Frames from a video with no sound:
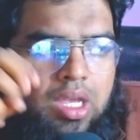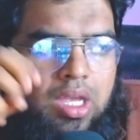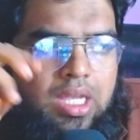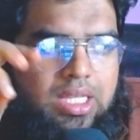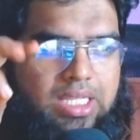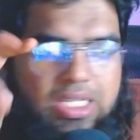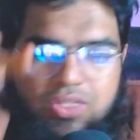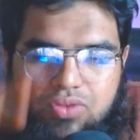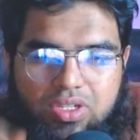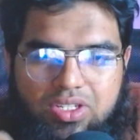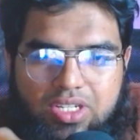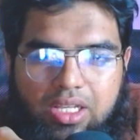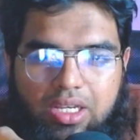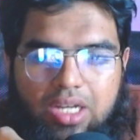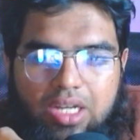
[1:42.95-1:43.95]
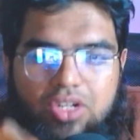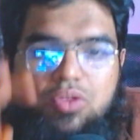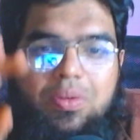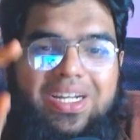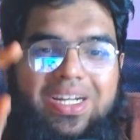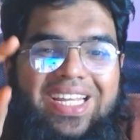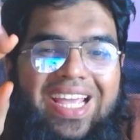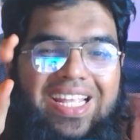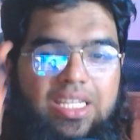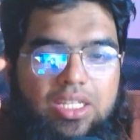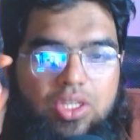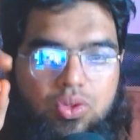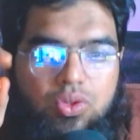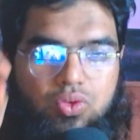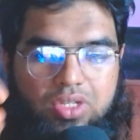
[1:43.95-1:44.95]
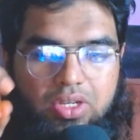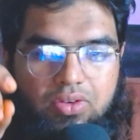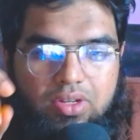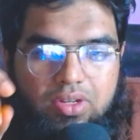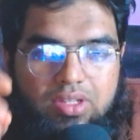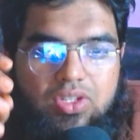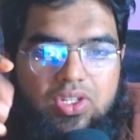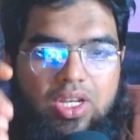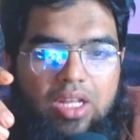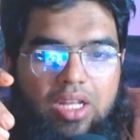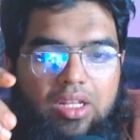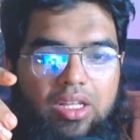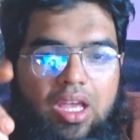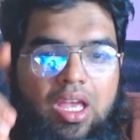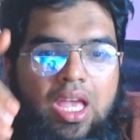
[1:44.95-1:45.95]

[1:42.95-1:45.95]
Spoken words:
This will still continue, but any new series, inshallah,